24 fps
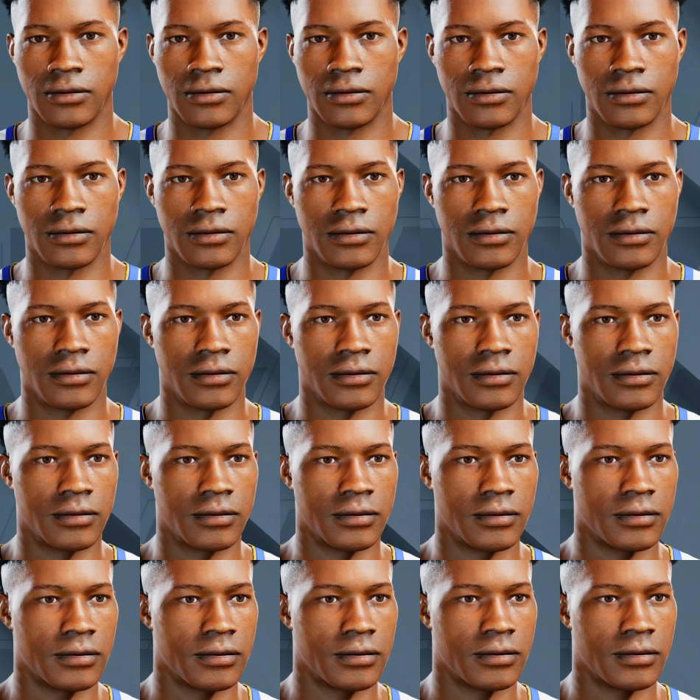
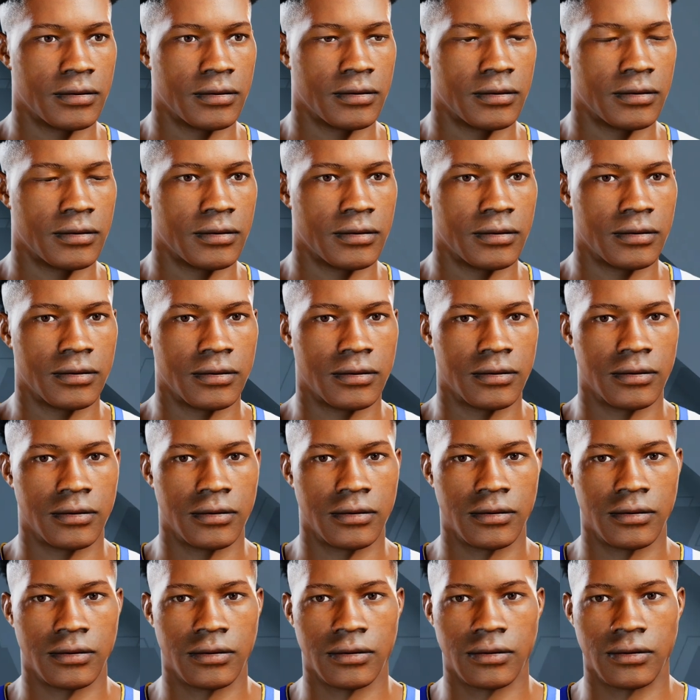
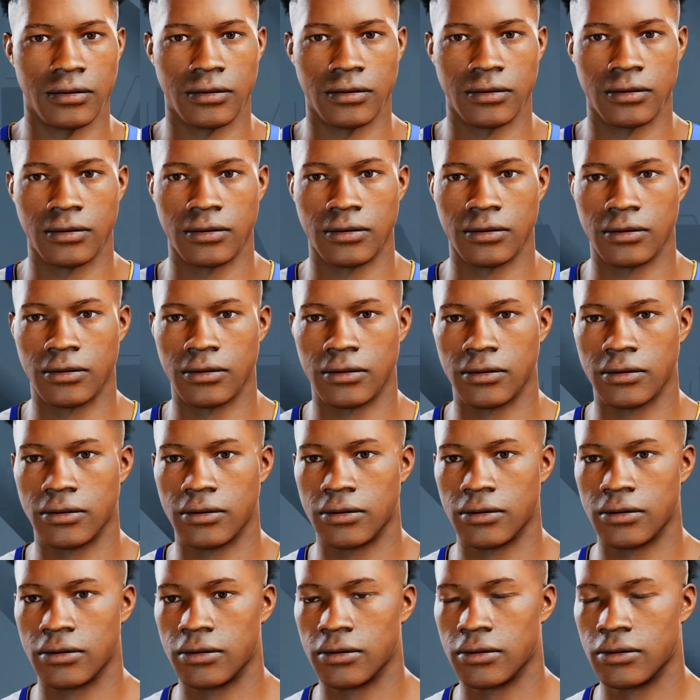
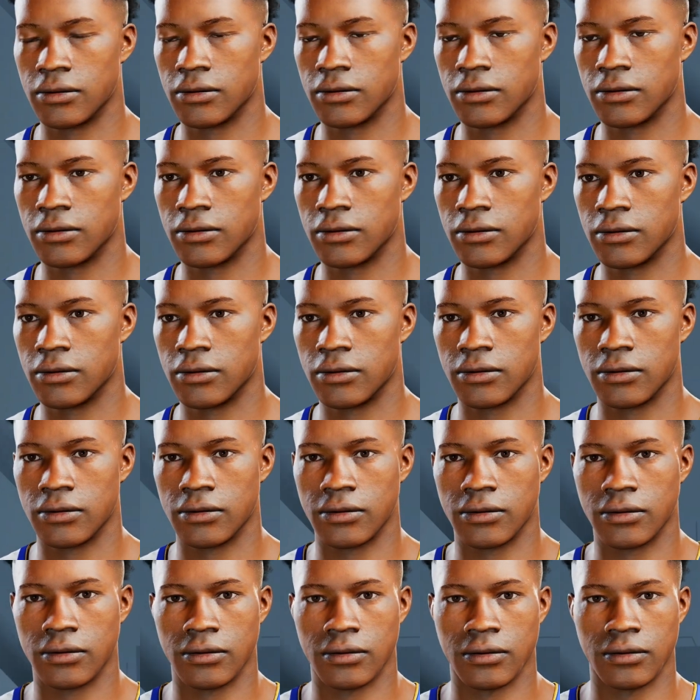
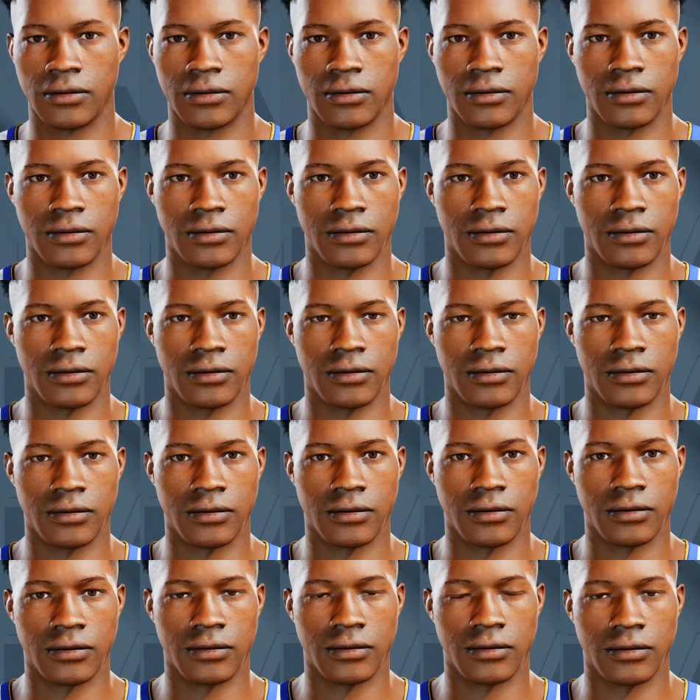
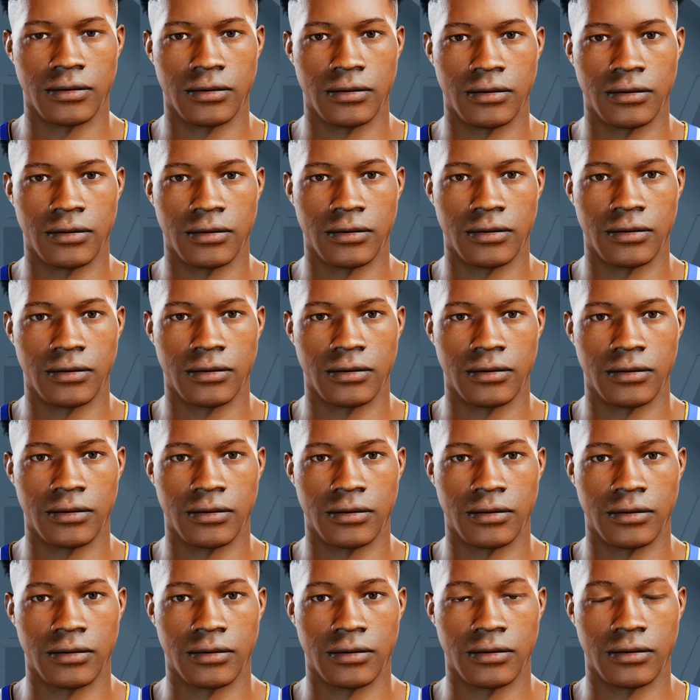
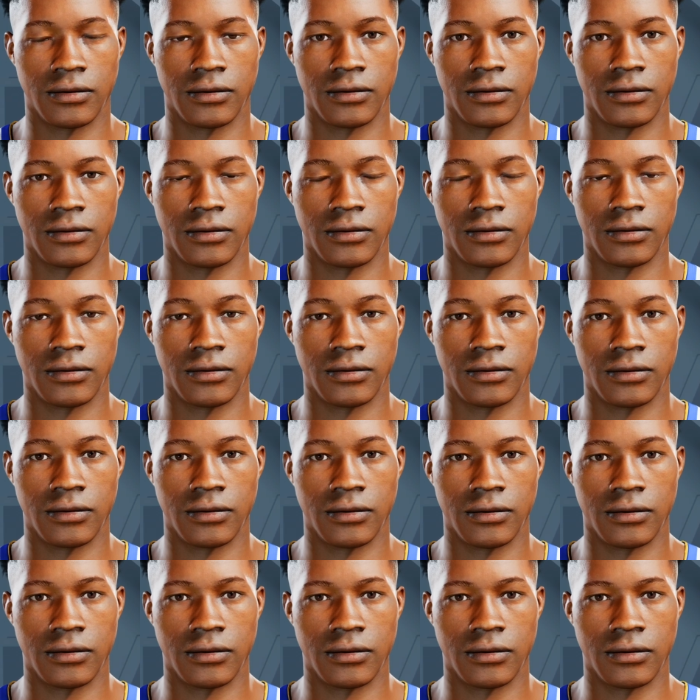
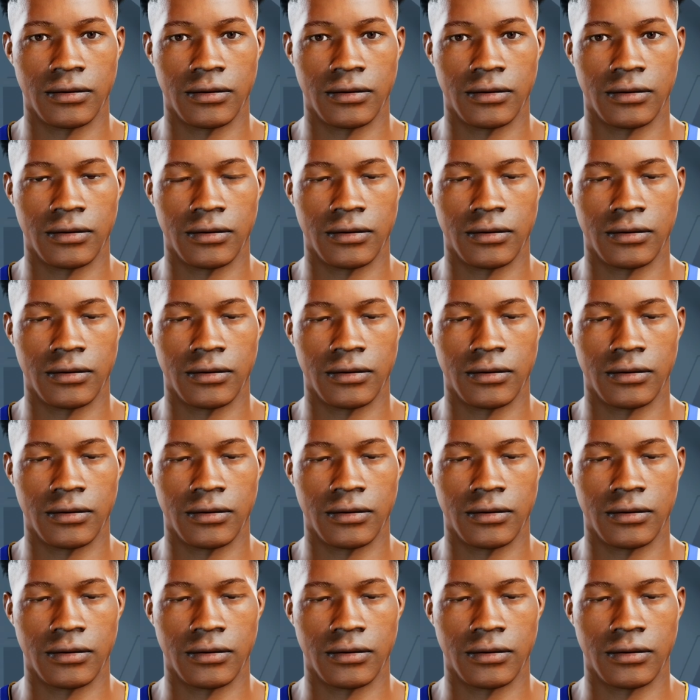No one is speaking in this clip.